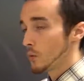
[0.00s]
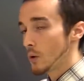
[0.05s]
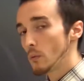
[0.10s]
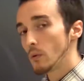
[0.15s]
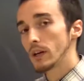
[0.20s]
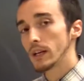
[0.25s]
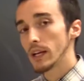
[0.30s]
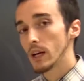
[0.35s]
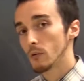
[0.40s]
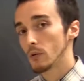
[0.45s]
we
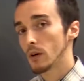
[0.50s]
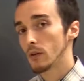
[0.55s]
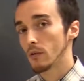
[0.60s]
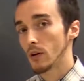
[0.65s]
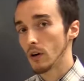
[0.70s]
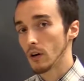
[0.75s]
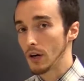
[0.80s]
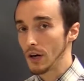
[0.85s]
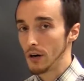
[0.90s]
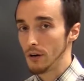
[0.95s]
want to get rid of
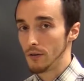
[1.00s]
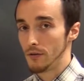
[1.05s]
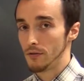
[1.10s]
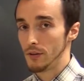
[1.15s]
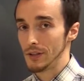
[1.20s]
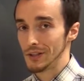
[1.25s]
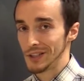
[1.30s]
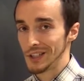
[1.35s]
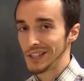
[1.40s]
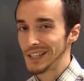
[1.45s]
our
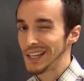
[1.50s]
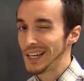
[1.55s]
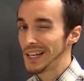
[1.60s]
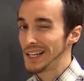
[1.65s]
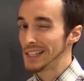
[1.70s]
coefficient.